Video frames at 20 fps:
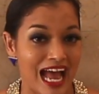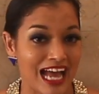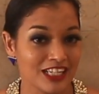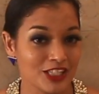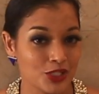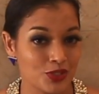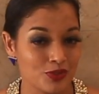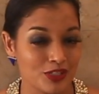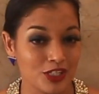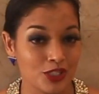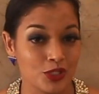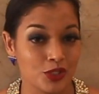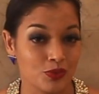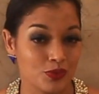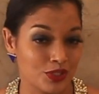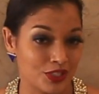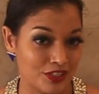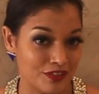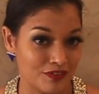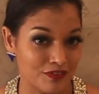Ann Judy
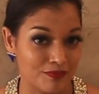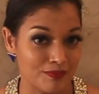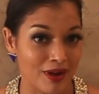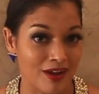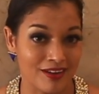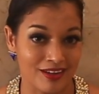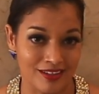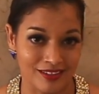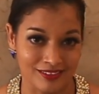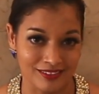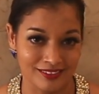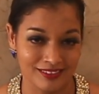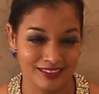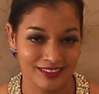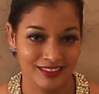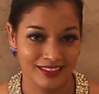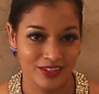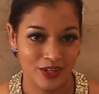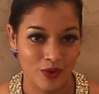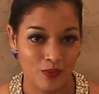Joseph-Mungal
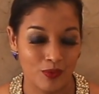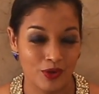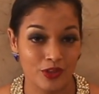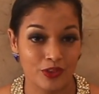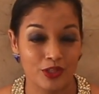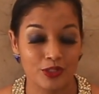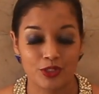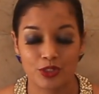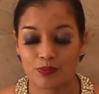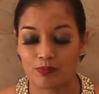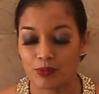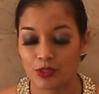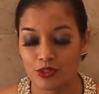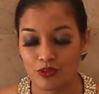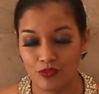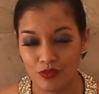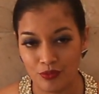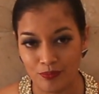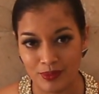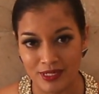with
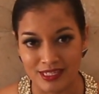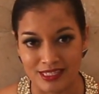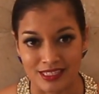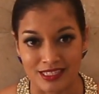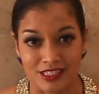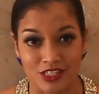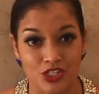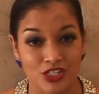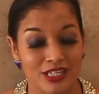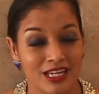beautiful pieces.